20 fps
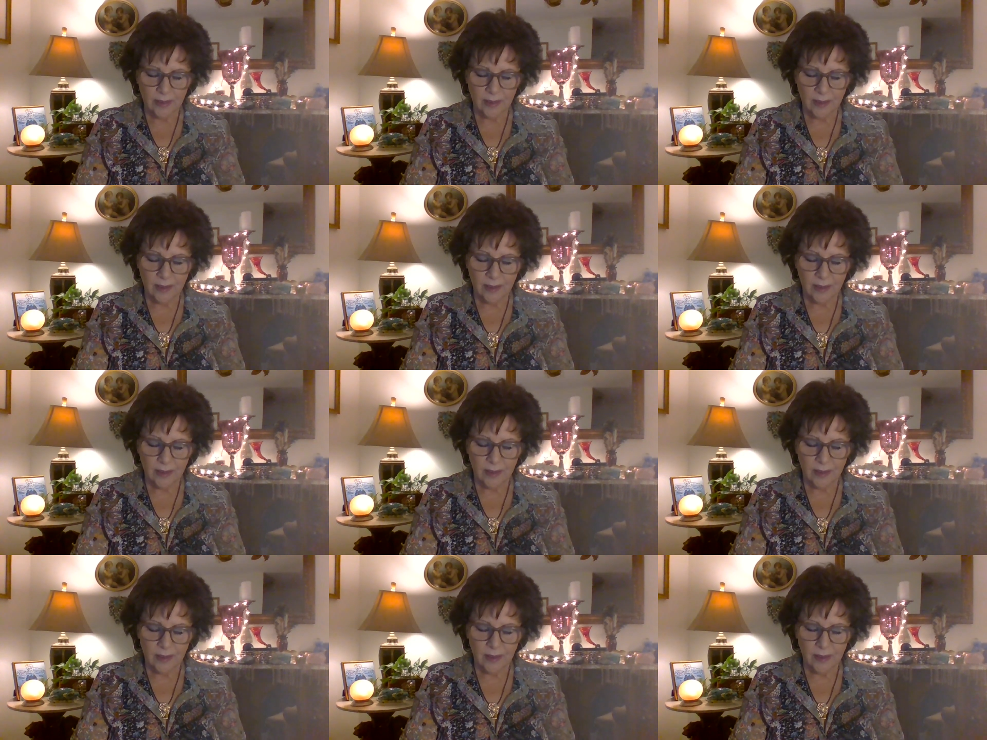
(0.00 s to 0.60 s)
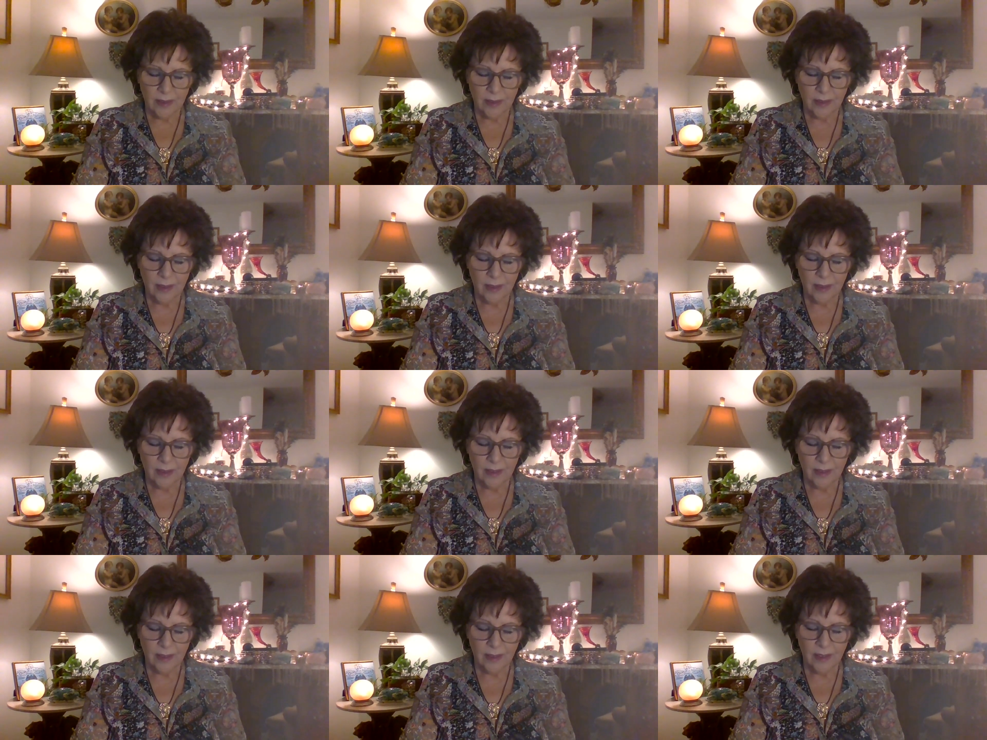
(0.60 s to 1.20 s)

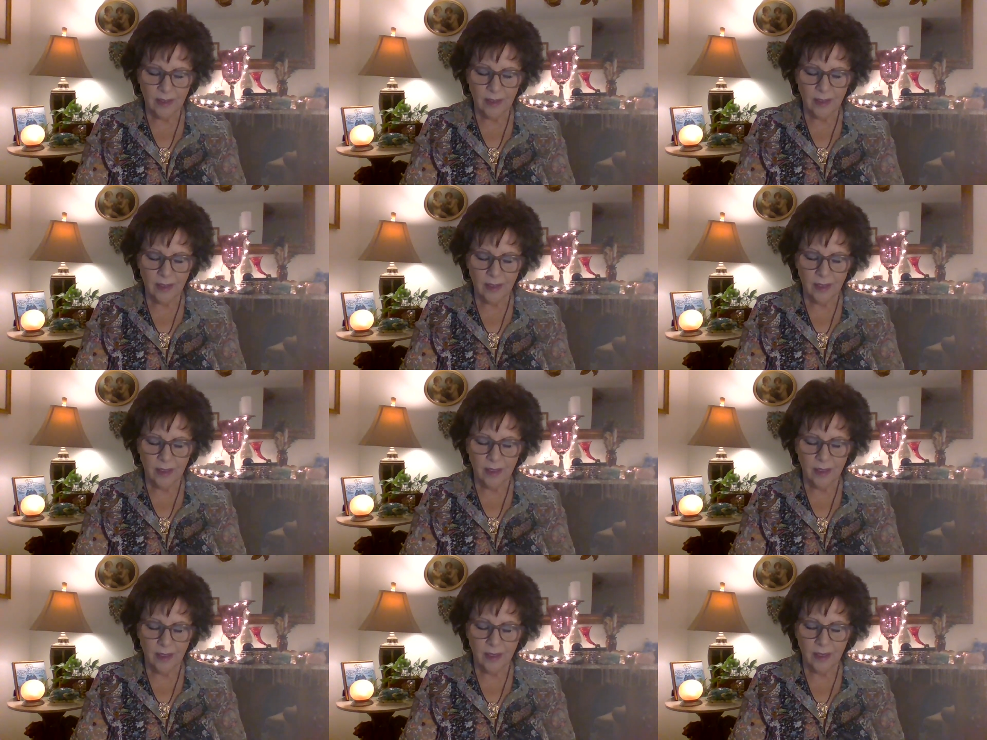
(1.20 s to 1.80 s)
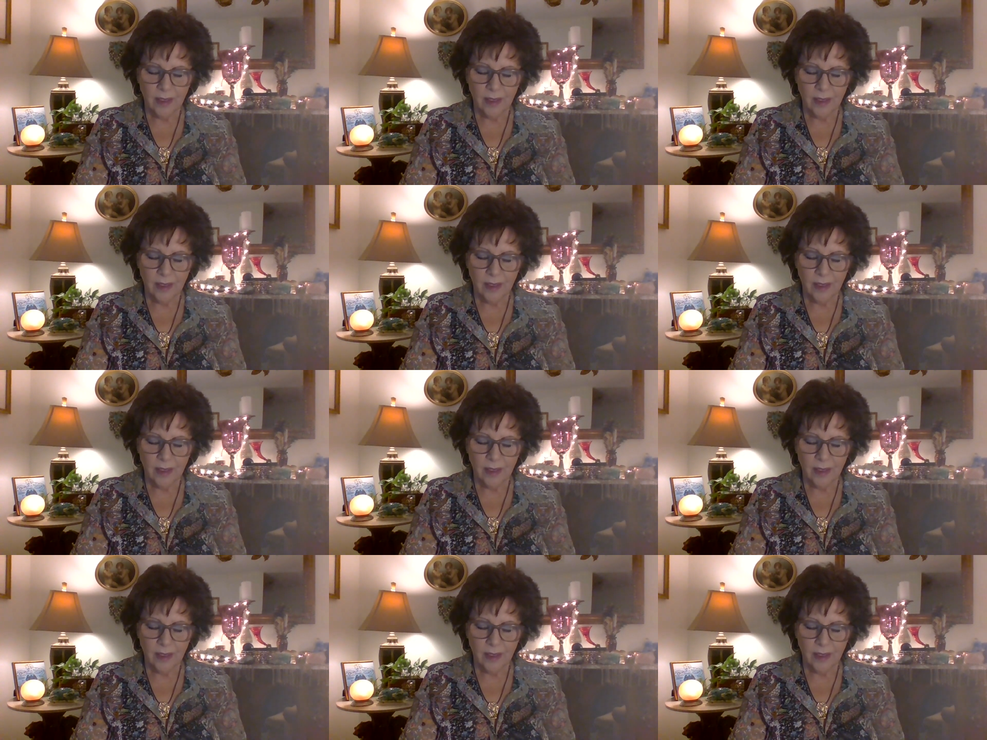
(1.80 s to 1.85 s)
(silence)